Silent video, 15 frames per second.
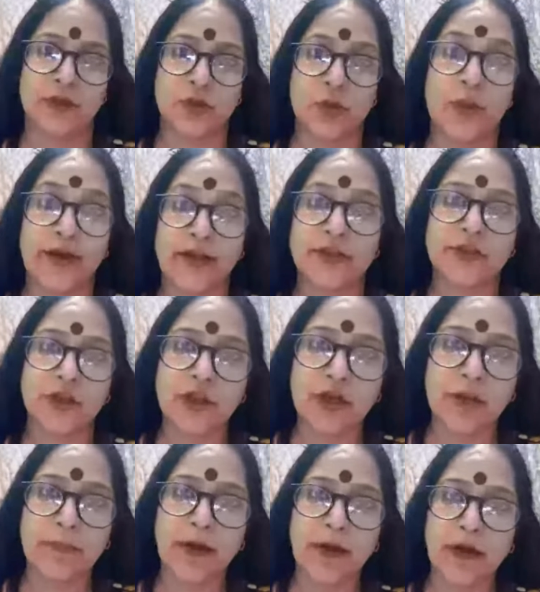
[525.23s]
So when I
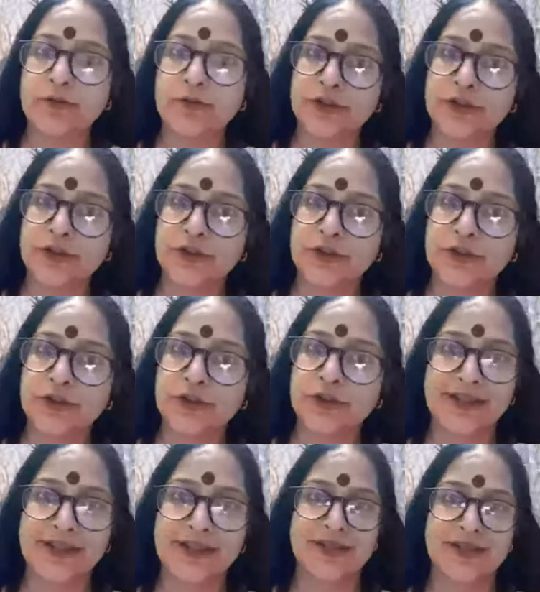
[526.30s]
talk about
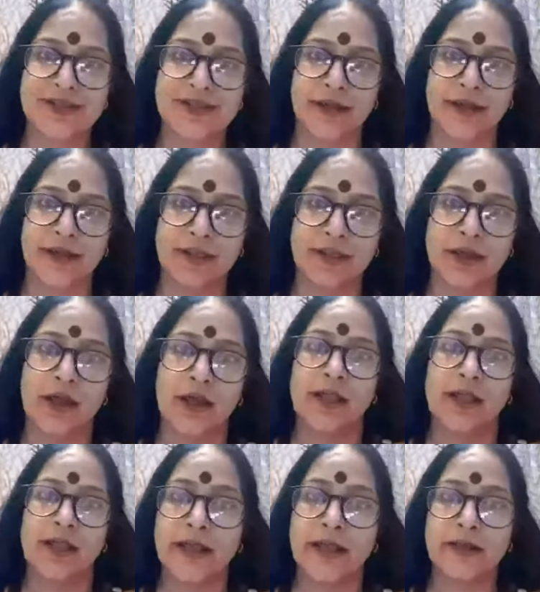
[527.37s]
unity is strength,
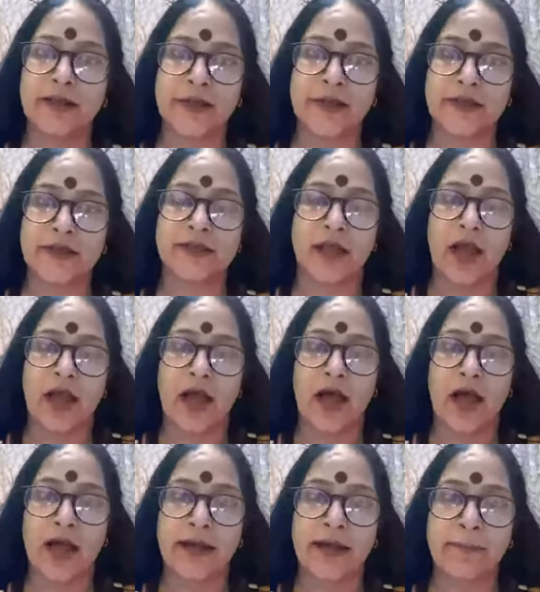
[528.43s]
that means
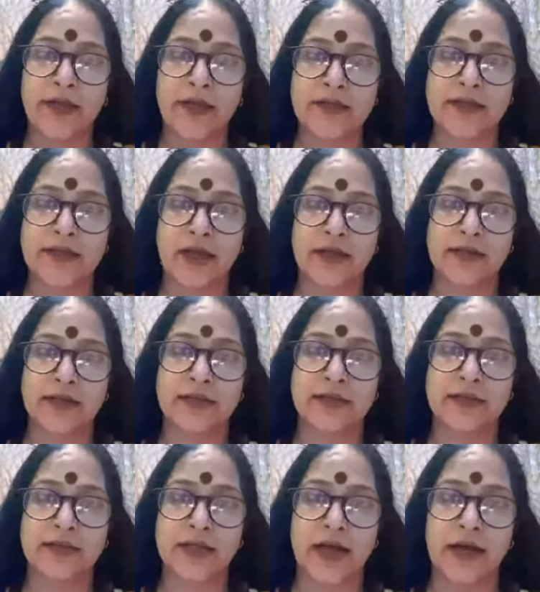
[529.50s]
I must
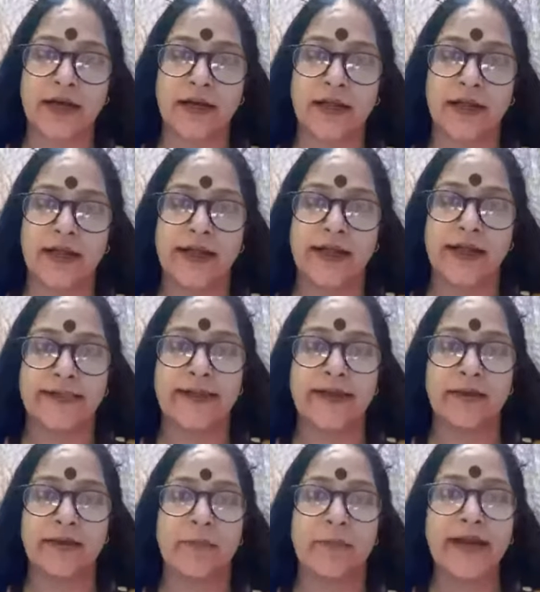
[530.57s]
understand
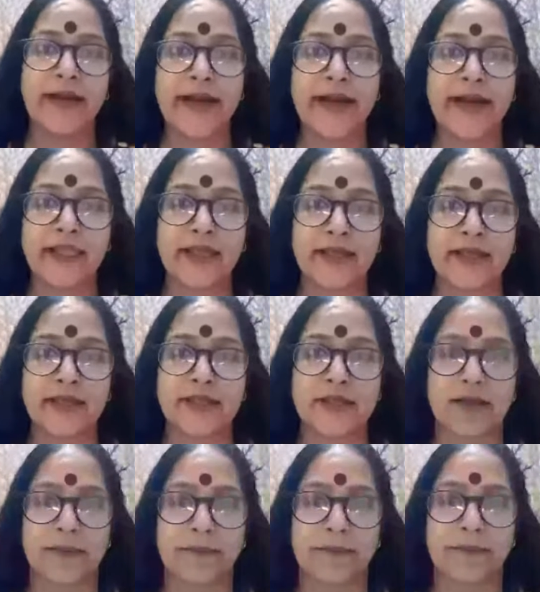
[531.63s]
that my
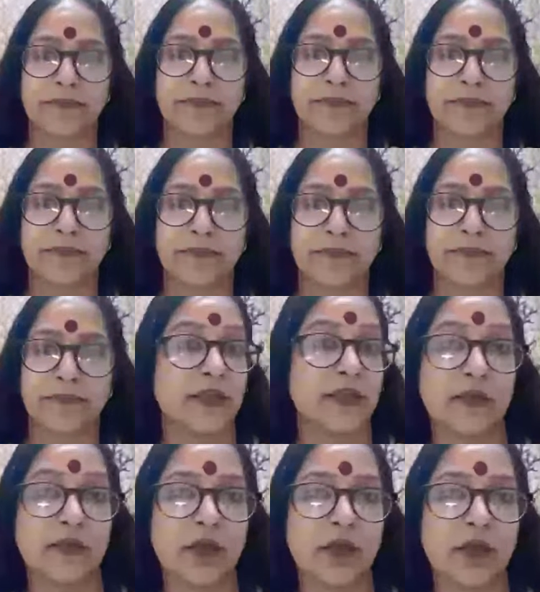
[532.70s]
ethics and my
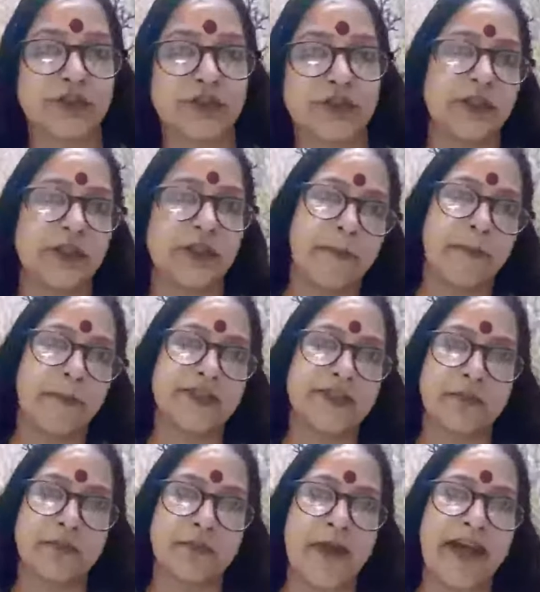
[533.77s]
technology
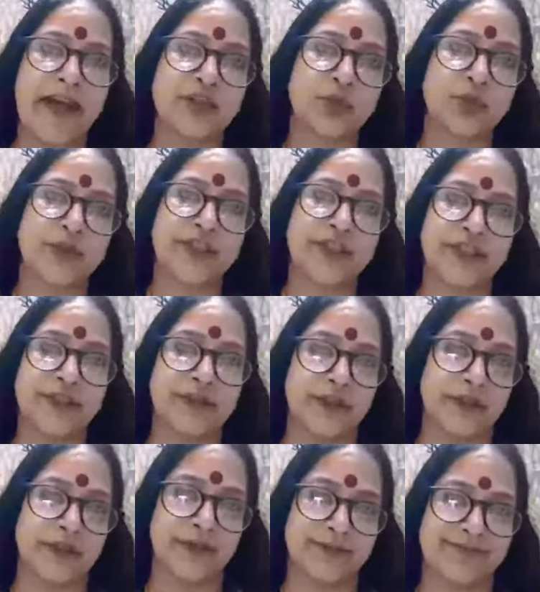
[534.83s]
must match with each
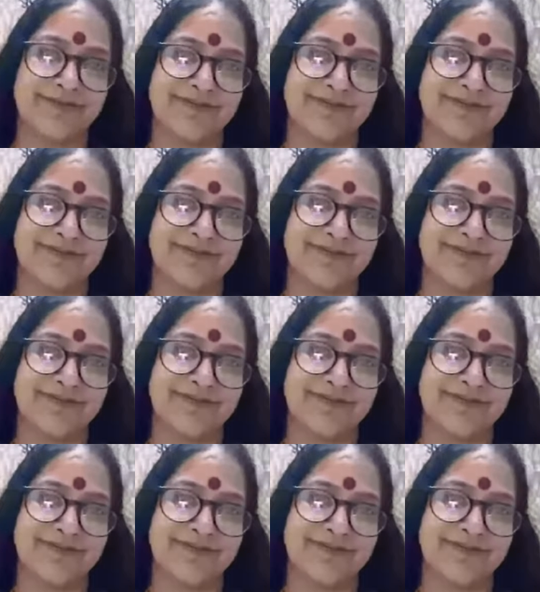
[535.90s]
other.